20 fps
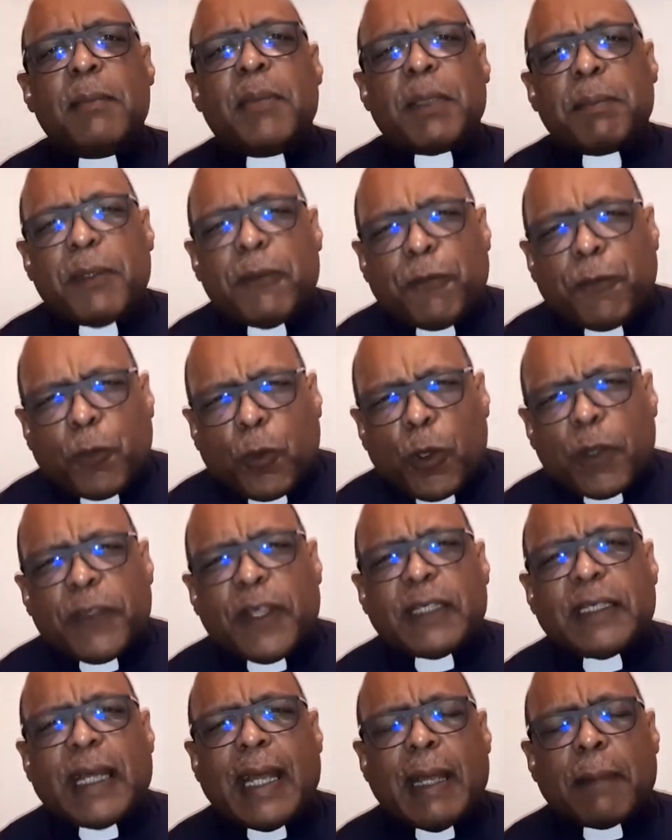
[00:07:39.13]
But before
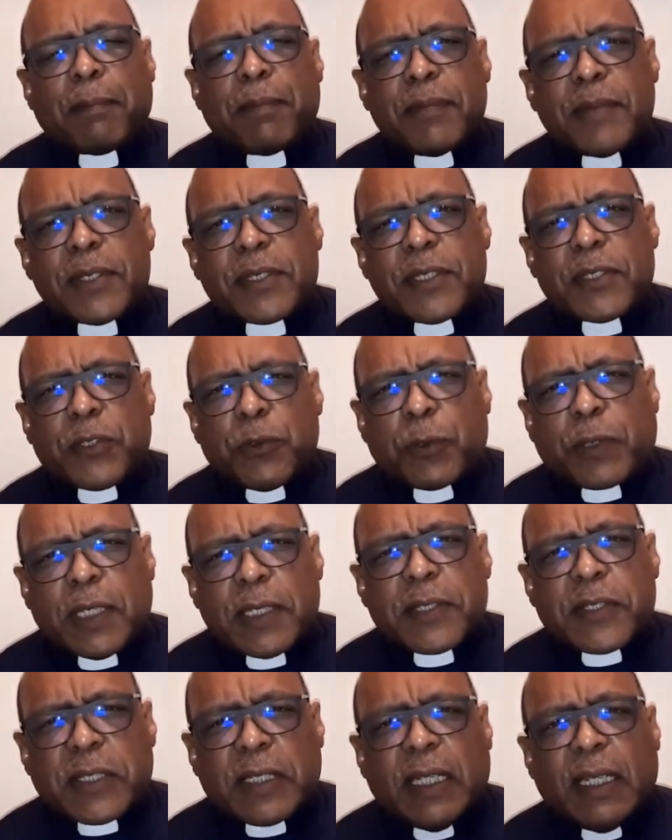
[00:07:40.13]
that happens, as you
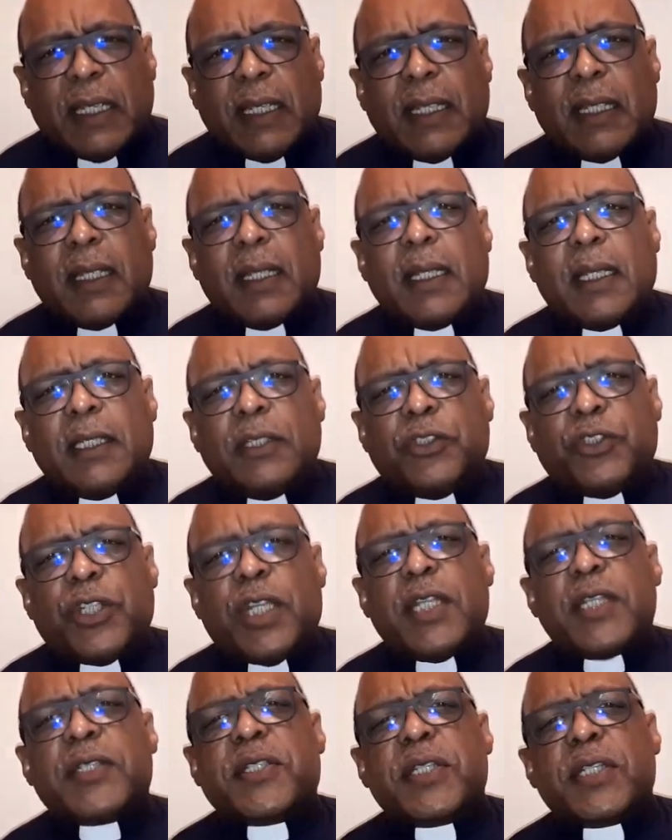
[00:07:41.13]
can see,
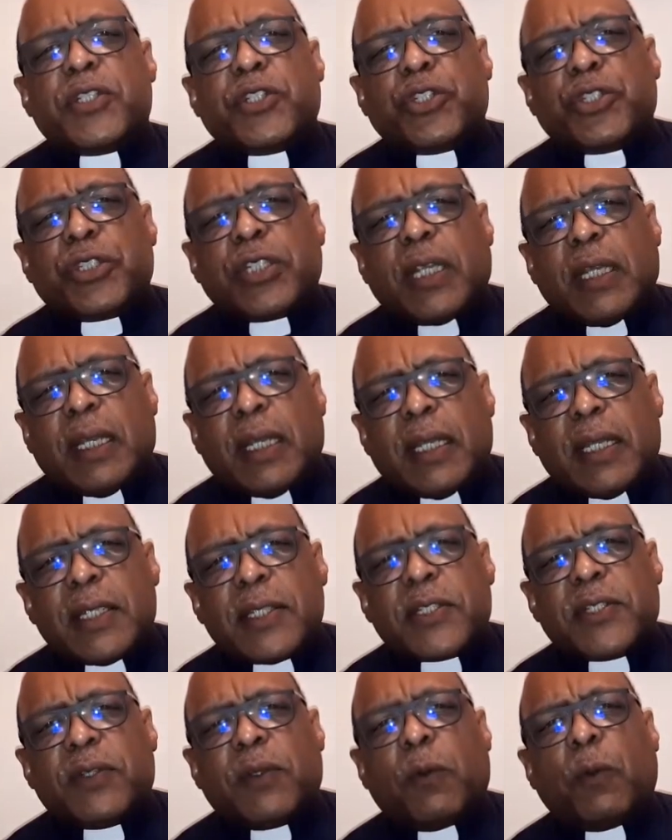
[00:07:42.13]
Jesus
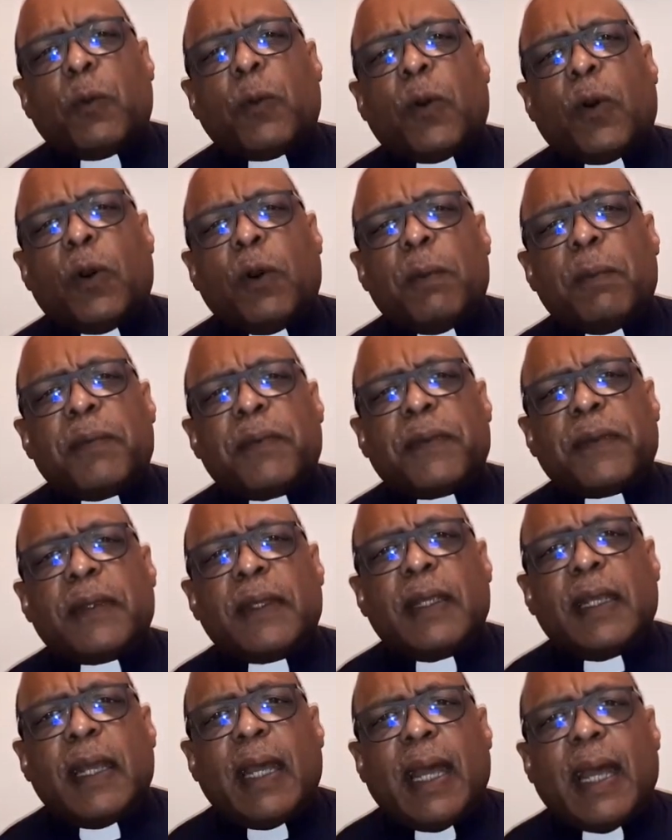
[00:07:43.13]
shares the warmth
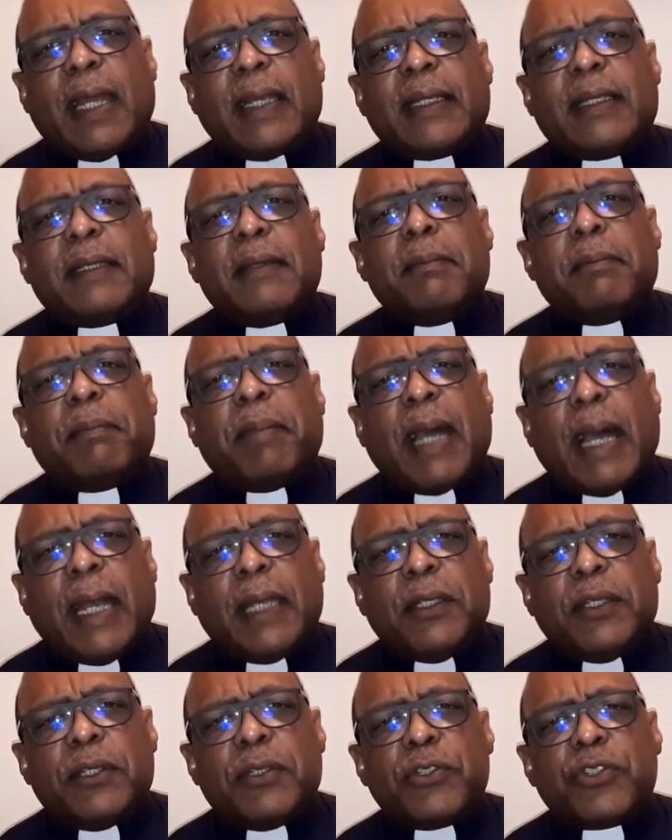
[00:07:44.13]
and
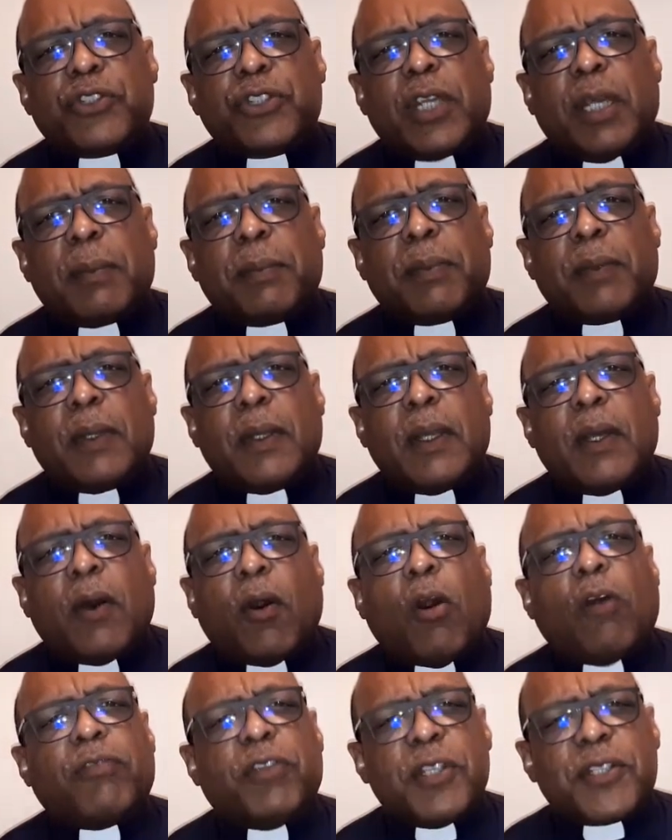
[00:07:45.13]
companionship
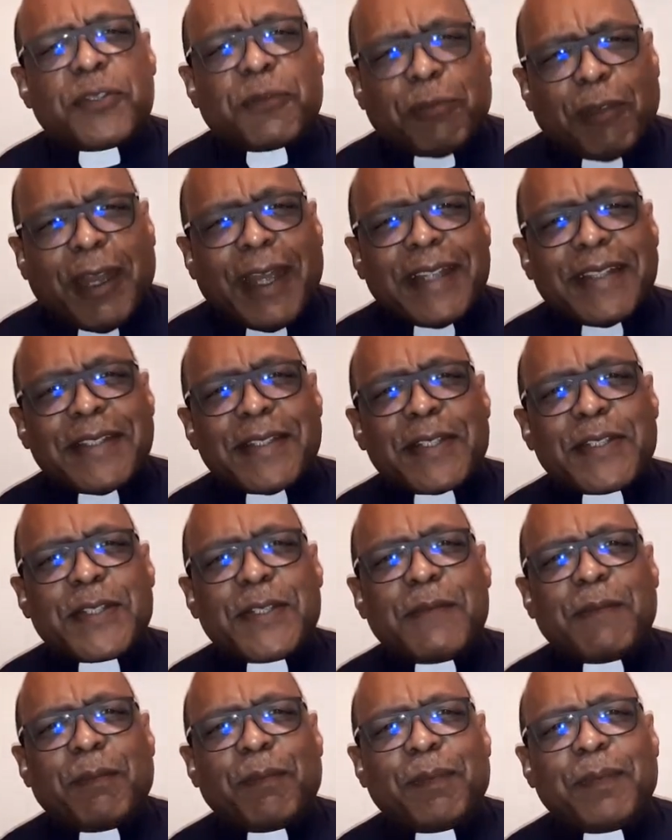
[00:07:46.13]
of his
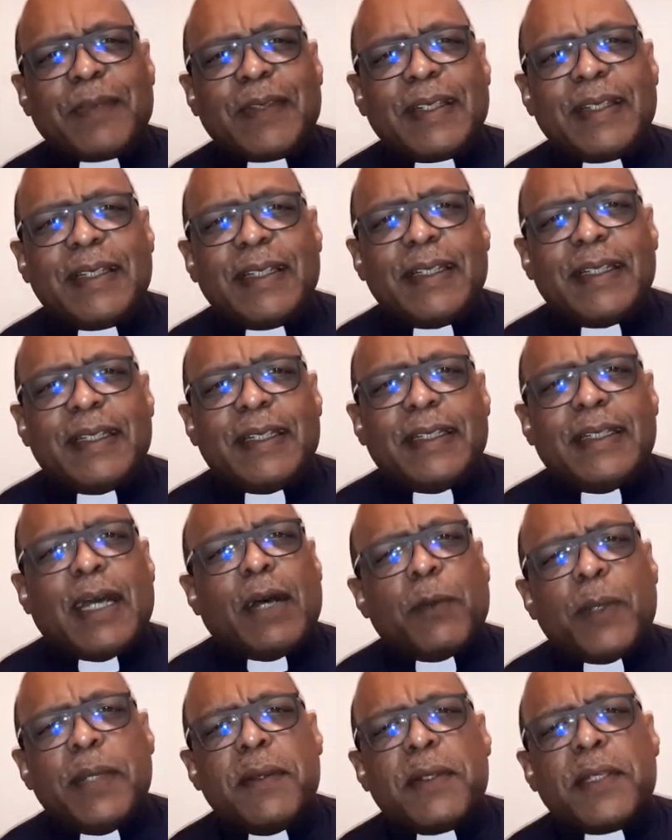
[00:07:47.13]
friends.
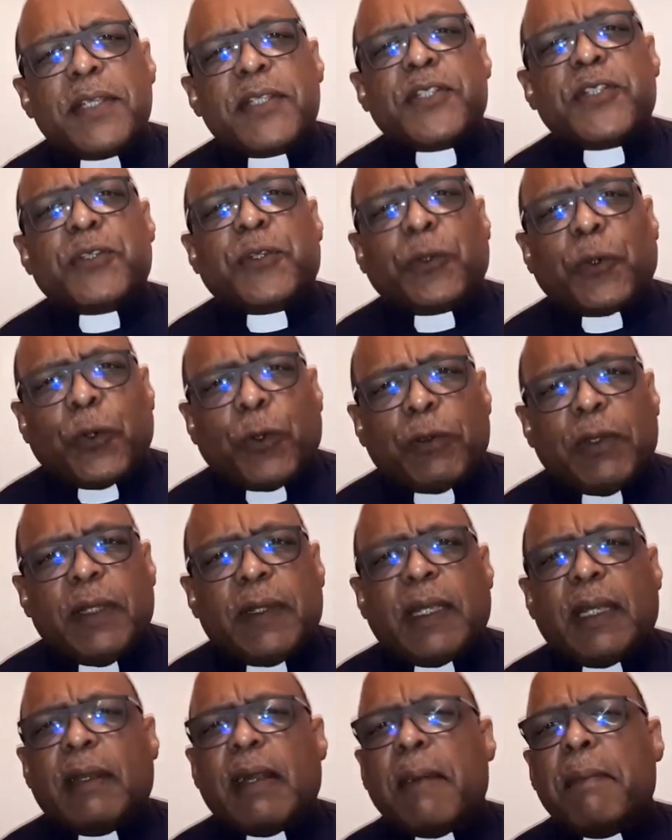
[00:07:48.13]
Now, in this story,
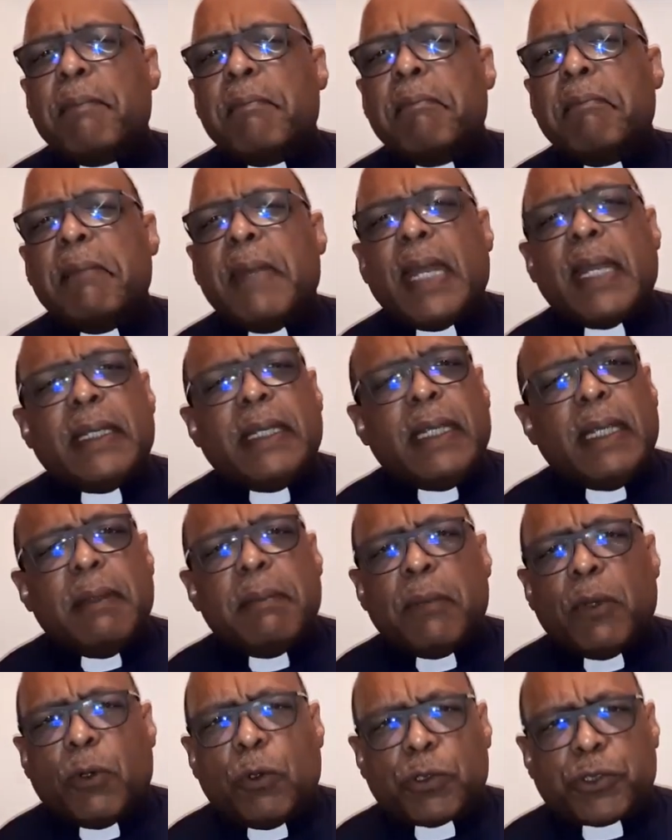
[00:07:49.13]
there are many
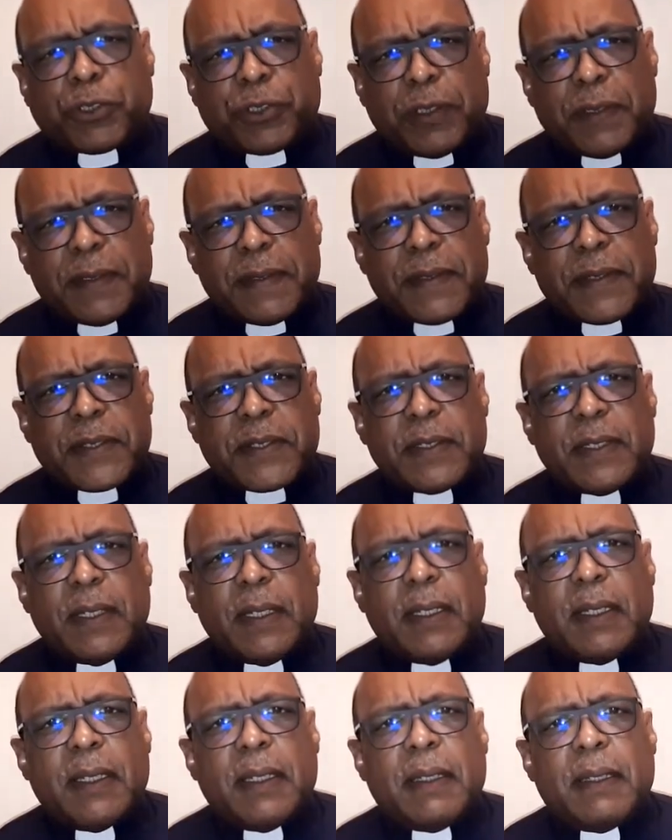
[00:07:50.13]
emotions.
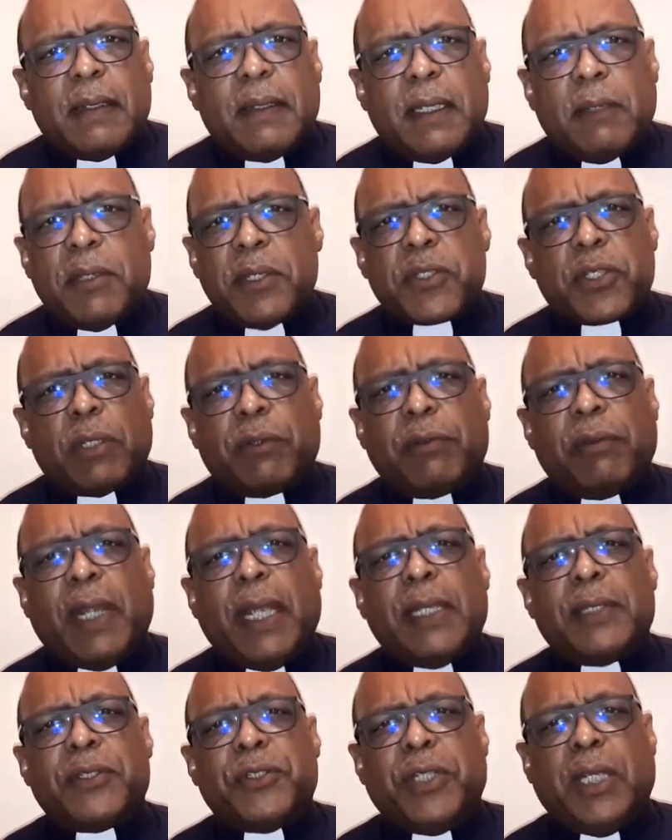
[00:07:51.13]
There is a
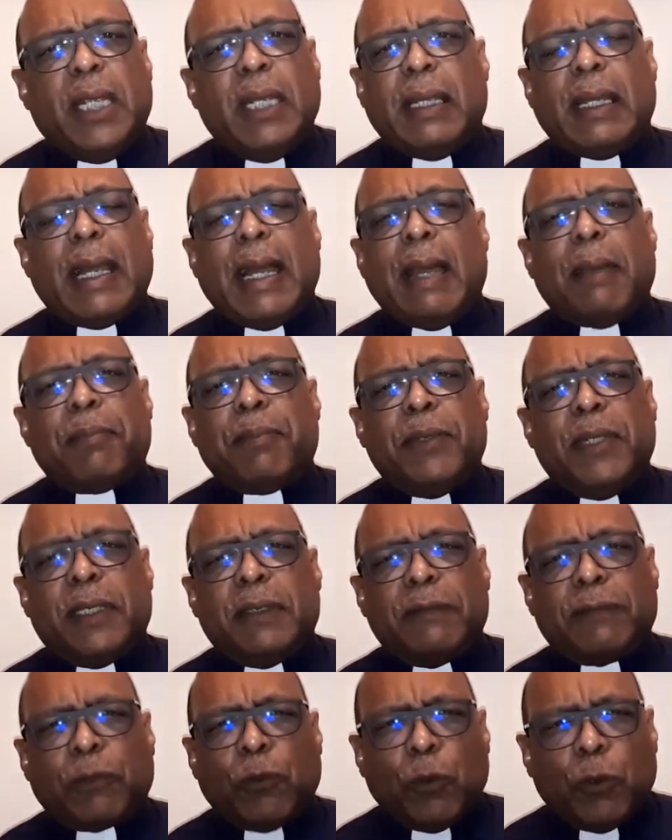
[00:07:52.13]
great deal
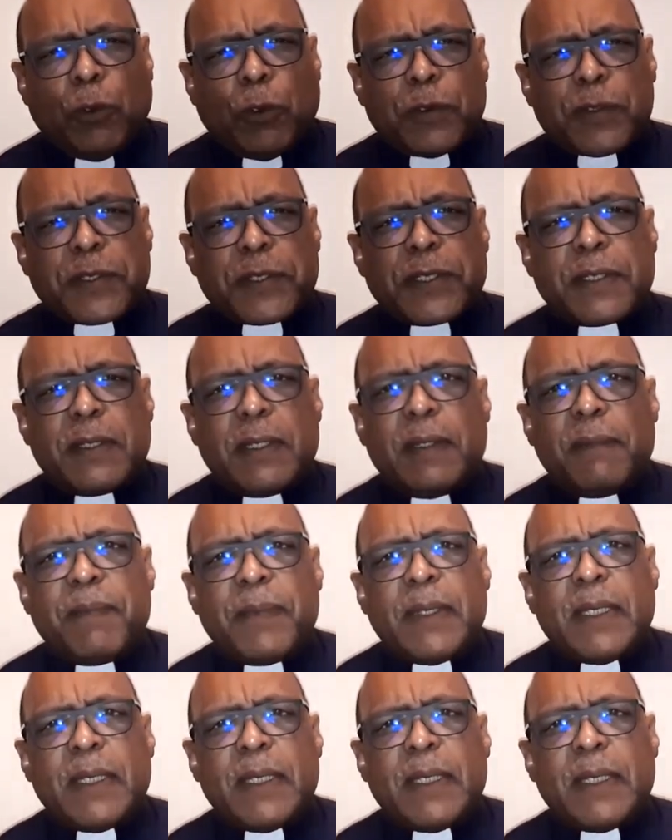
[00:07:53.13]
happening, of course.